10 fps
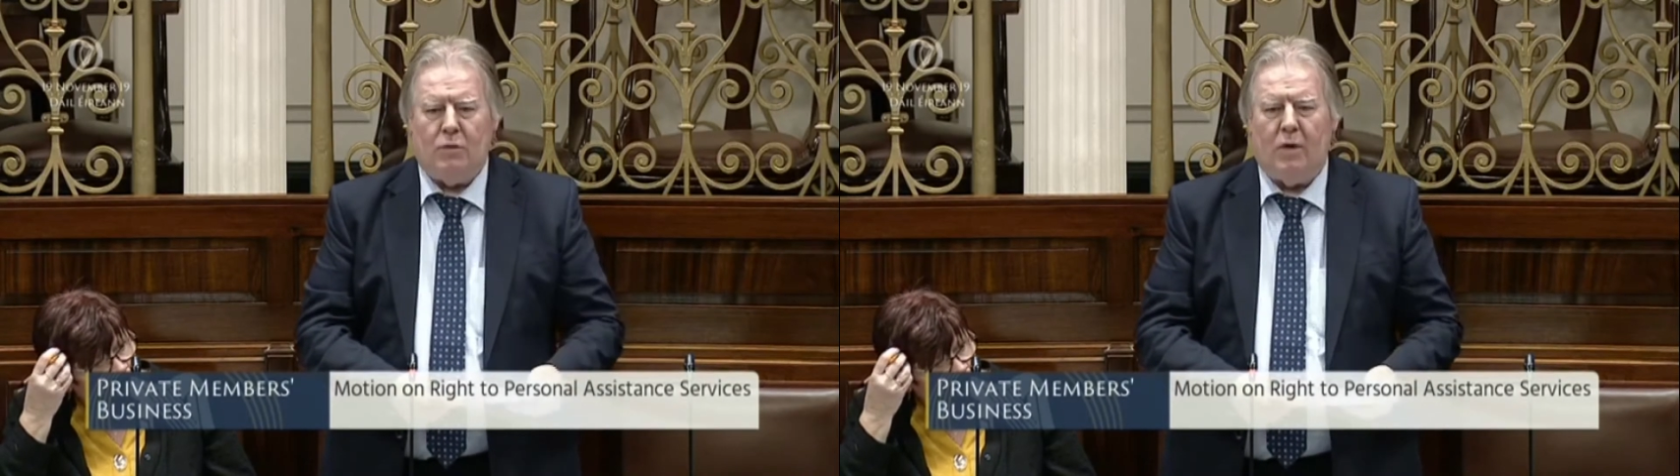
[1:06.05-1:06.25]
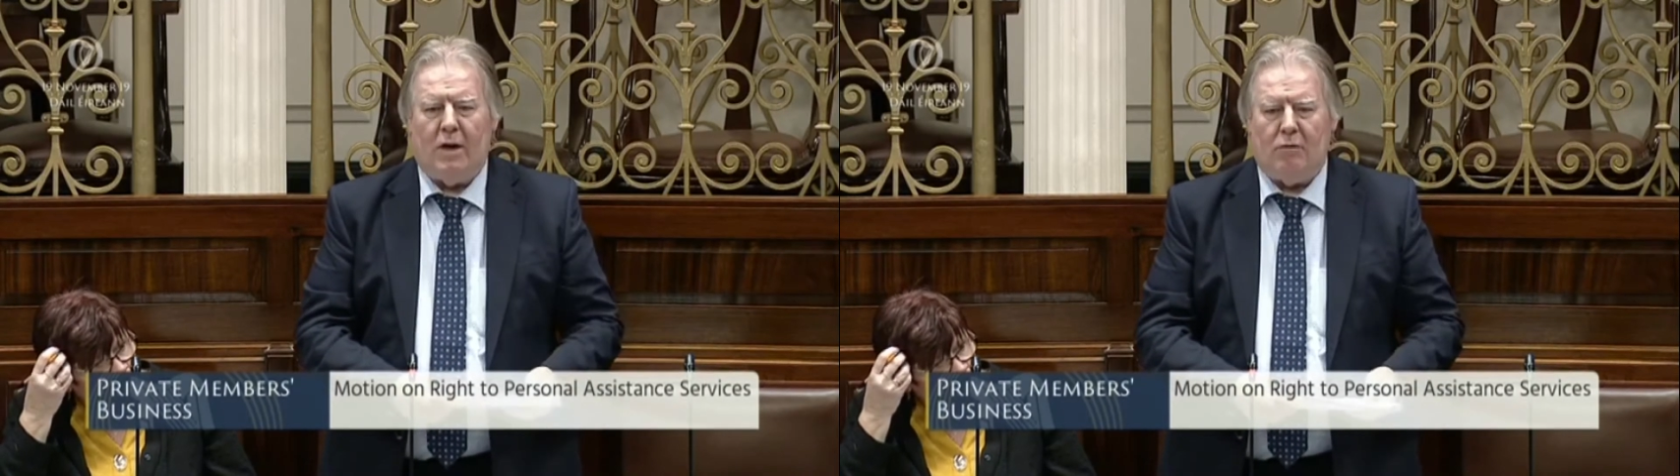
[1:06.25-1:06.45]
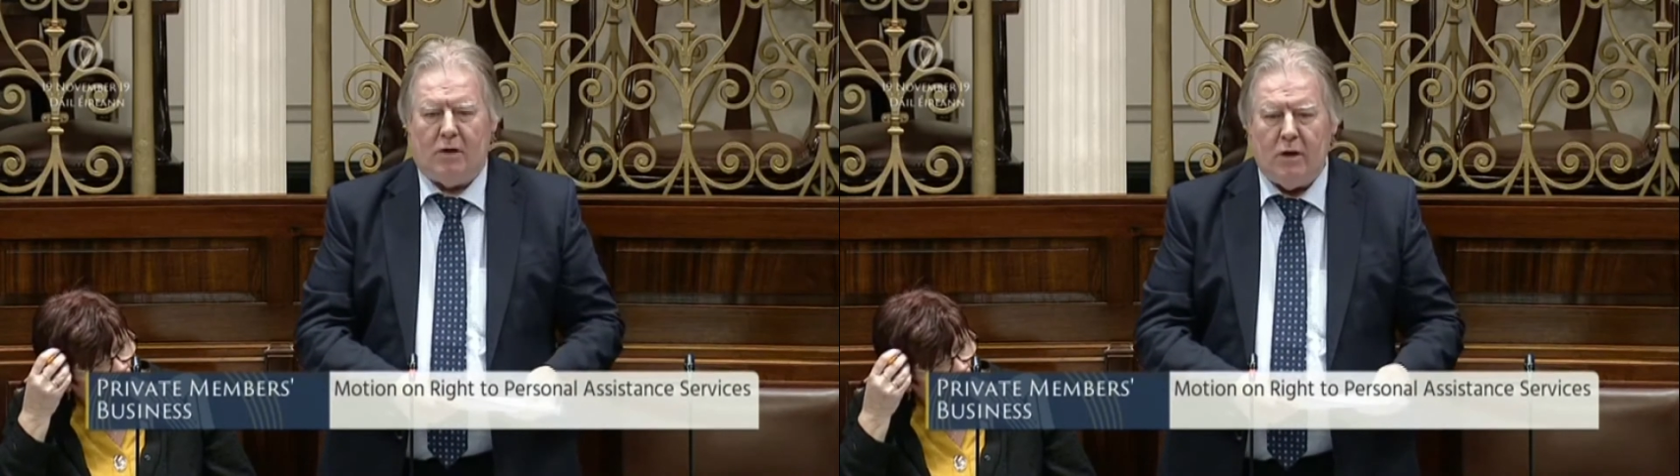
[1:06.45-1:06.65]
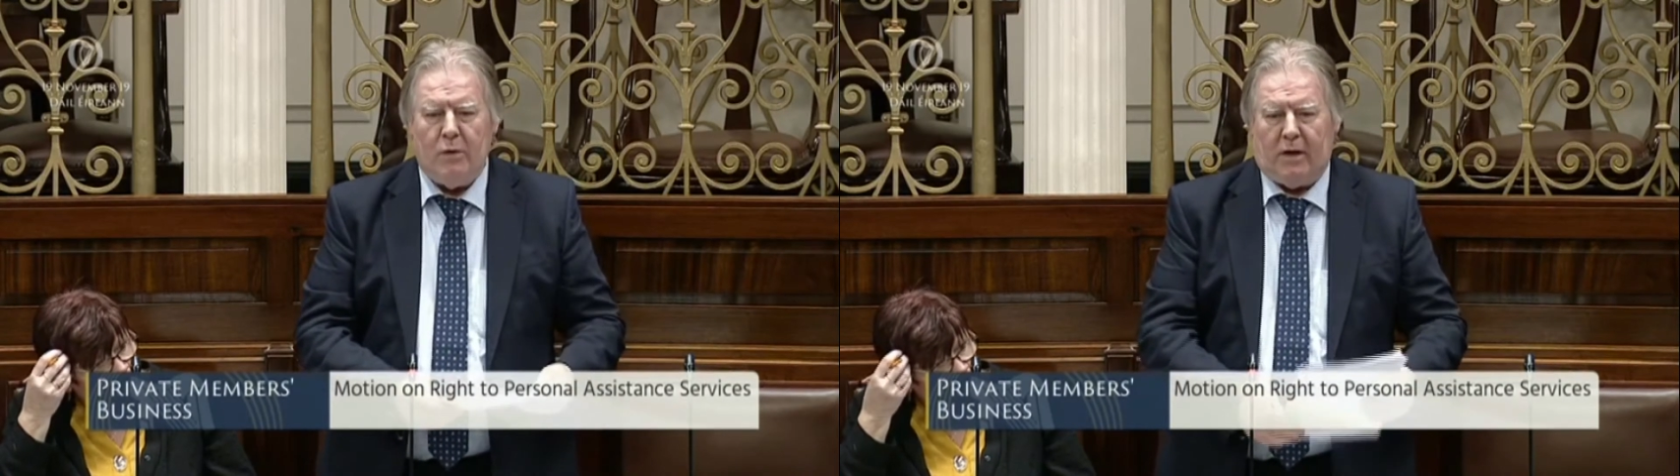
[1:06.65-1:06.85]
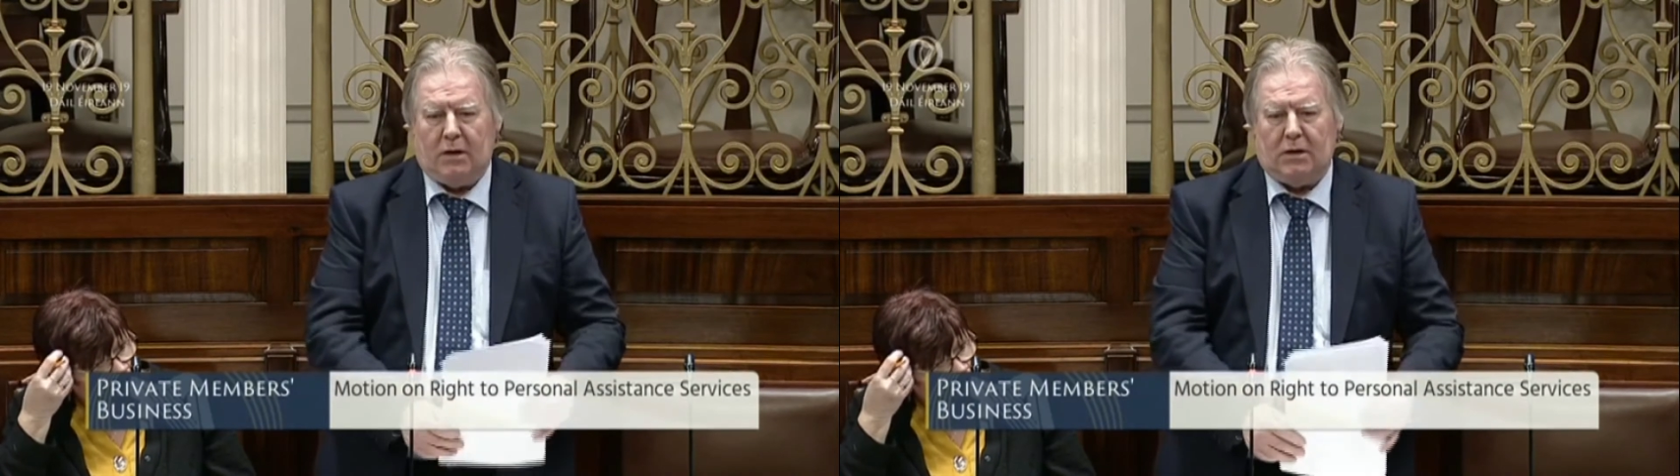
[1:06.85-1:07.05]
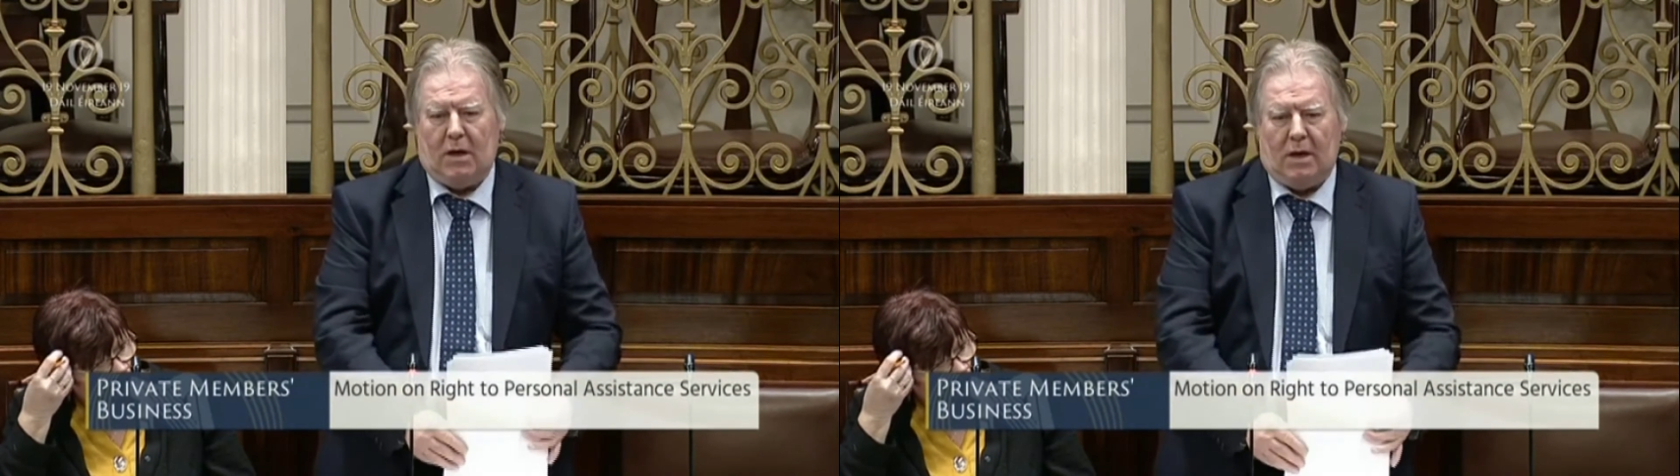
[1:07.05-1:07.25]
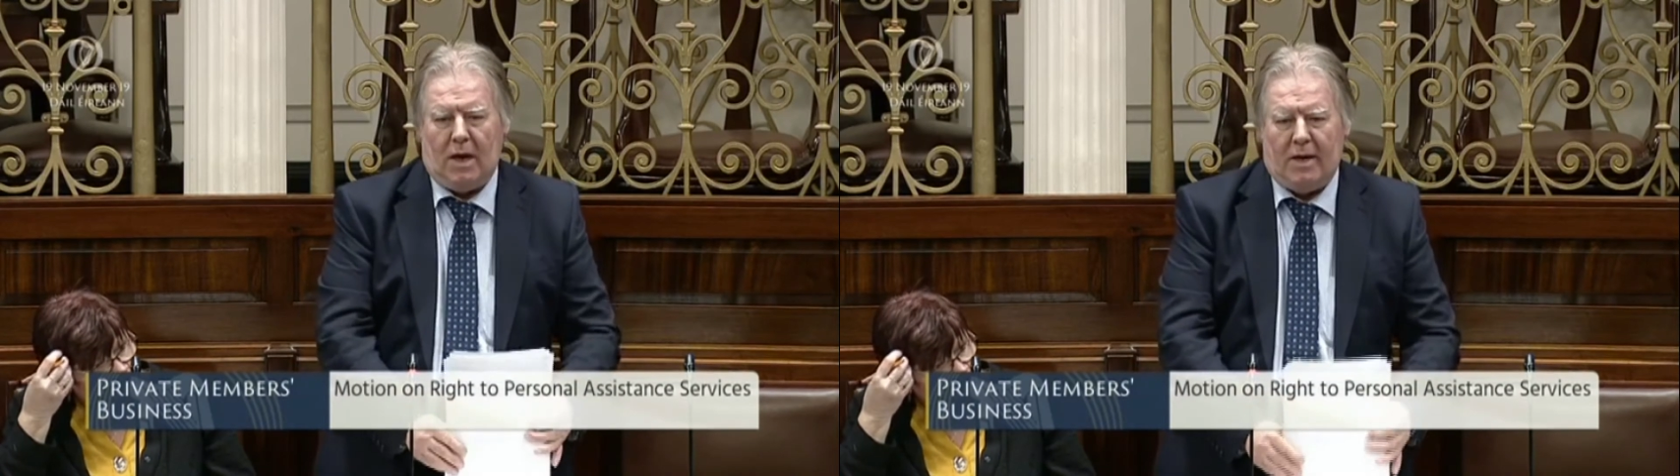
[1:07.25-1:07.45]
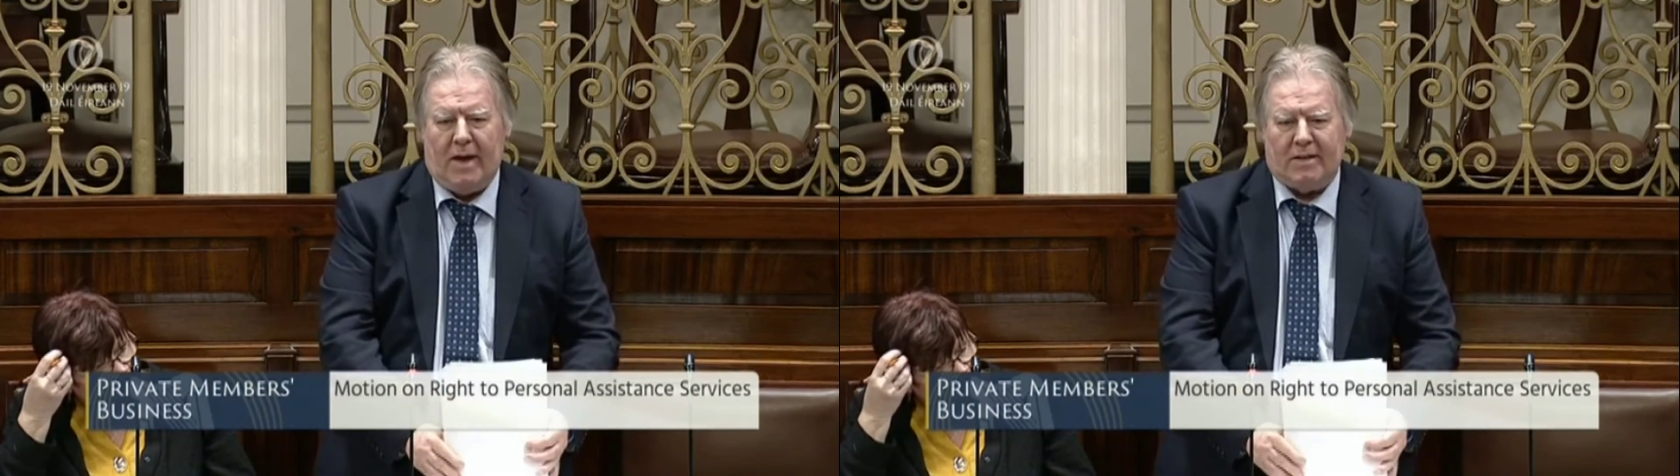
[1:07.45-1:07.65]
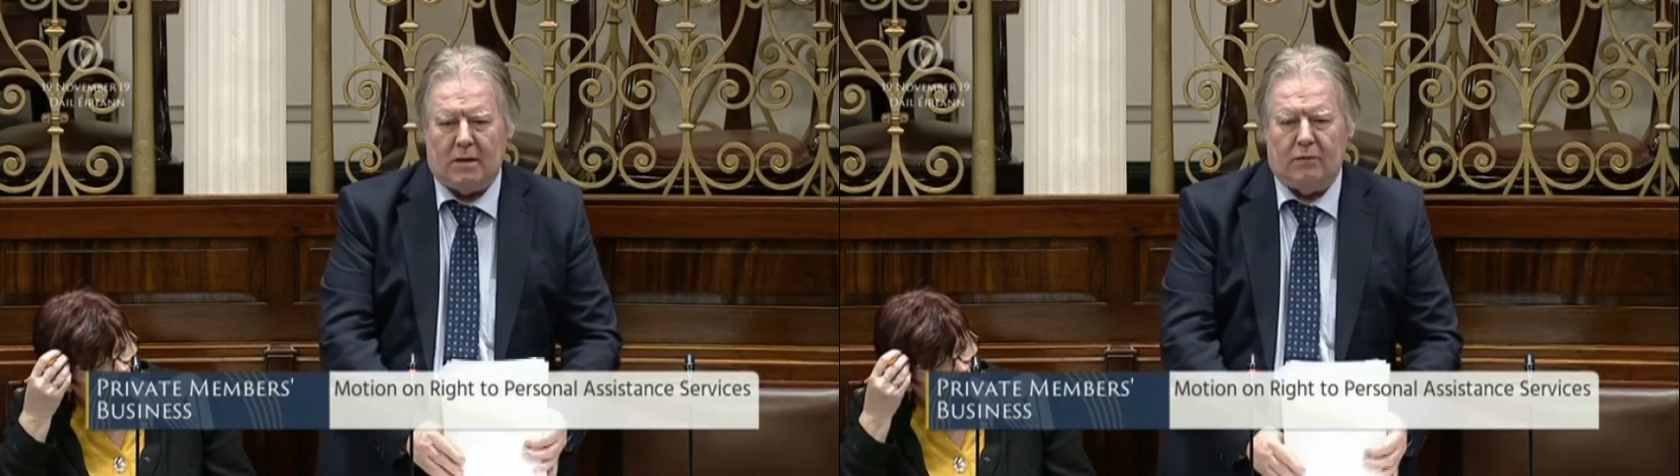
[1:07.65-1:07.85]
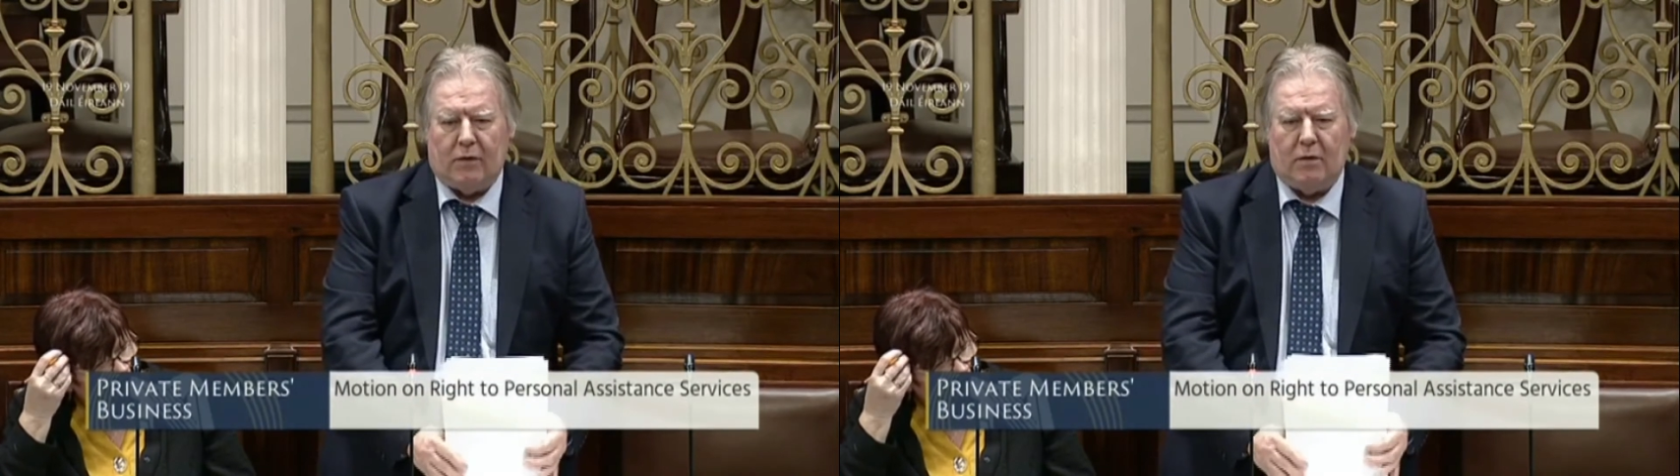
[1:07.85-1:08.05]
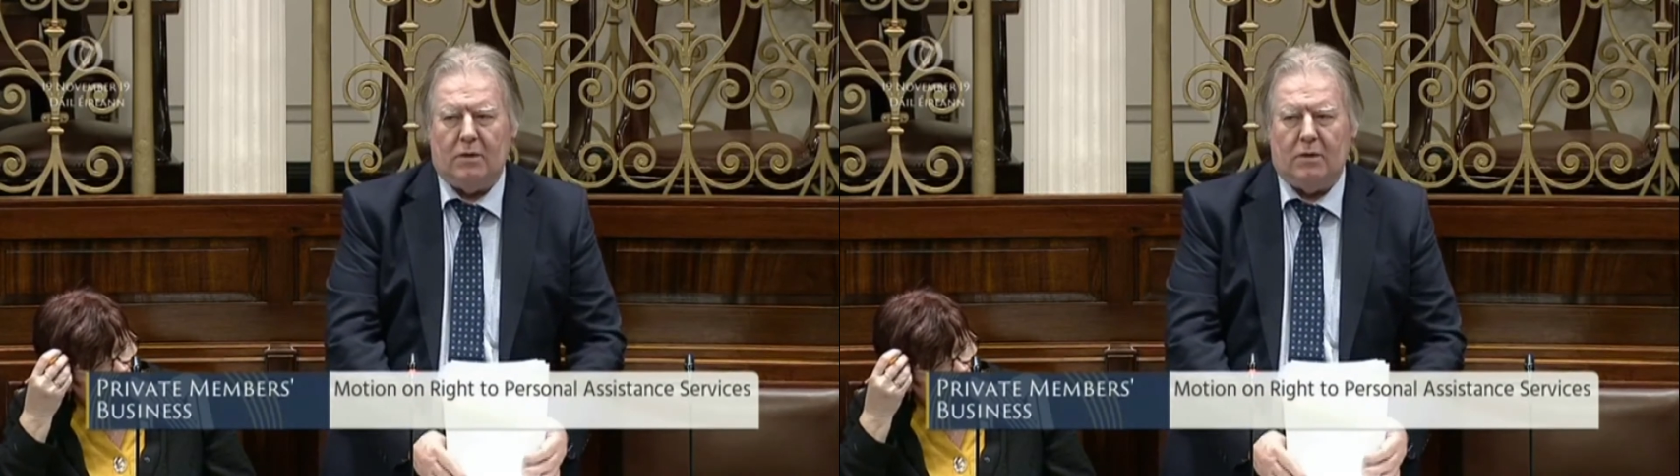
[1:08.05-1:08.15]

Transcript: we are renewing it and asking for